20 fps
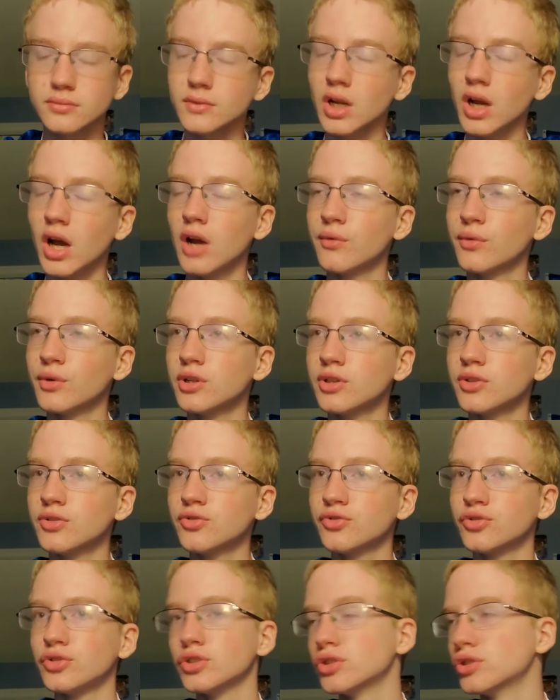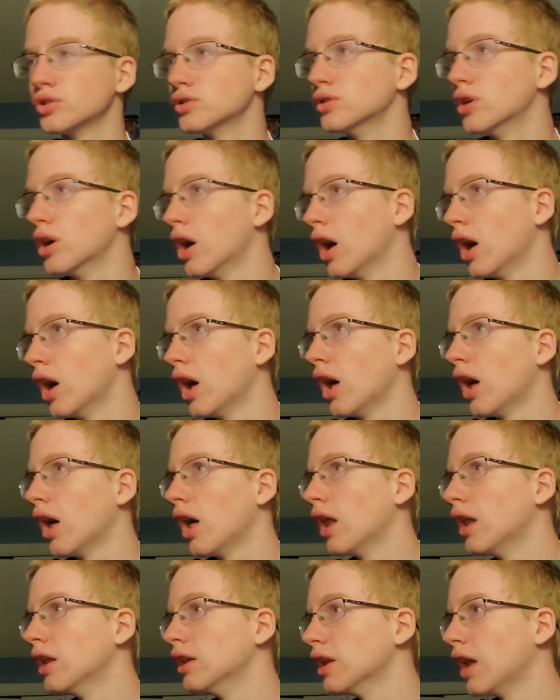I really feel
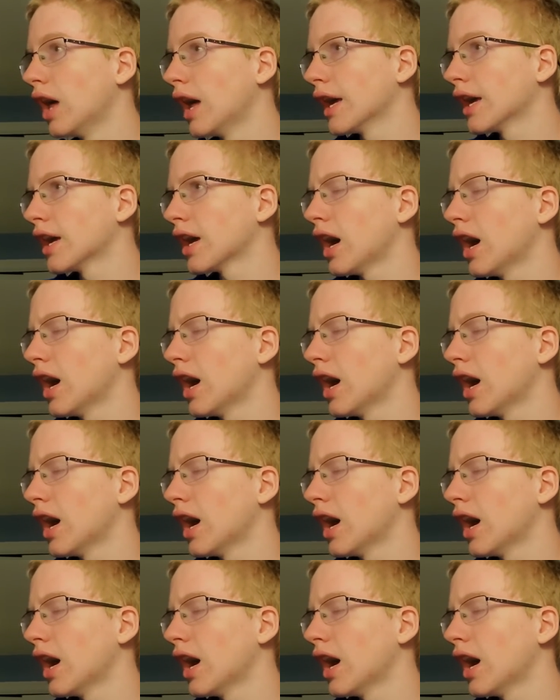like